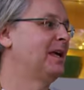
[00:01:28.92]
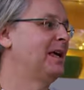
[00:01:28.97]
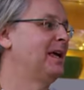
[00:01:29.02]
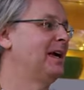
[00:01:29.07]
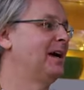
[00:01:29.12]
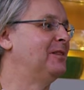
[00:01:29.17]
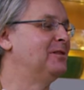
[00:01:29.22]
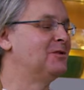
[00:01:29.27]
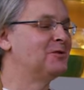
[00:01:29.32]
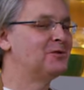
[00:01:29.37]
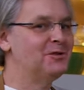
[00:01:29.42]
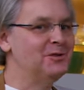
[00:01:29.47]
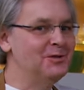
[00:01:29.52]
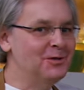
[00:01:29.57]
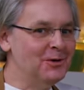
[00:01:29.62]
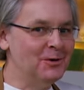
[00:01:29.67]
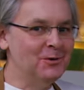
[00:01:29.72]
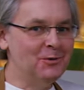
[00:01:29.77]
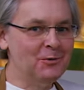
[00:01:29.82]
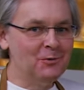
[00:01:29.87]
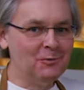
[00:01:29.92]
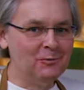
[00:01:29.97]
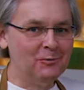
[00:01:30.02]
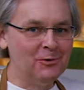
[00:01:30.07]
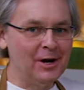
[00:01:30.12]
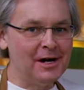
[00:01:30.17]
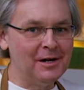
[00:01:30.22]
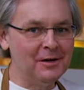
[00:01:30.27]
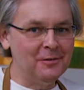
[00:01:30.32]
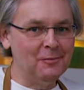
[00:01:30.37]
And there's no
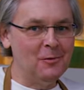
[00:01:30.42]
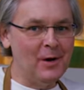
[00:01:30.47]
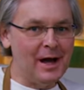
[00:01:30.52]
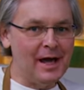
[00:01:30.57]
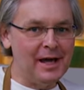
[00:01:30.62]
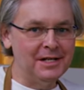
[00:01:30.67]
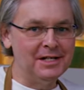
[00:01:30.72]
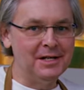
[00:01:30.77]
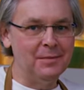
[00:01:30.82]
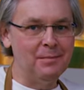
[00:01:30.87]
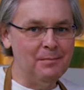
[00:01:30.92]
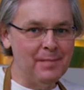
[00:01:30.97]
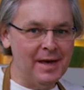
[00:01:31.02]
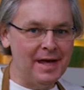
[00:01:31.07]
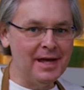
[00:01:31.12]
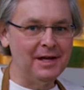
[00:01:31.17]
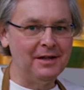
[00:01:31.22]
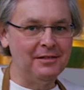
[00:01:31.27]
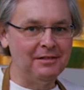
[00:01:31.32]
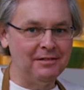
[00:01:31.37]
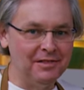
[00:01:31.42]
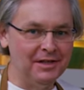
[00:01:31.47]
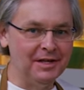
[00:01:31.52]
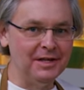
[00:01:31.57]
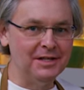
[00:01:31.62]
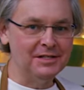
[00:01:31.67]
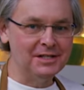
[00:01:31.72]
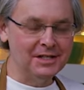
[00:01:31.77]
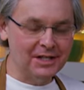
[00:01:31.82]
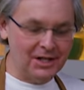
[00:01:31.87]
right way to make
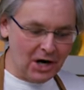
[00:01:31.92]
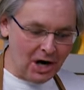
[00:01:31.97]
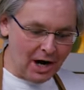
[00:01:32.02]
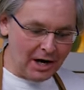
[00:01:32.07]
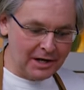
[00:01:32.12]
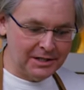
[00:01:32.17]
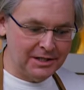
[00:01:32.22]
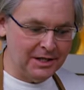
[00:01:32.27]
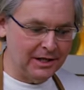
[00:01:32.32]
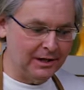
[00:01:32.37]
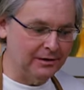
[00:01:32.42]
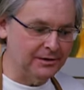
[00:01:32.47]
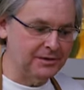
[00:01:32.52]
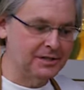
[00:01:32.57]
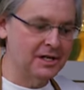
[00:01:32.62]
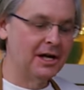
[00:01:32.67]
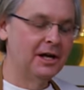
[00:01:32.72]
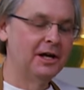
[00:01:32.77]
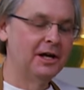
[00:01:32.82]
these cocktails.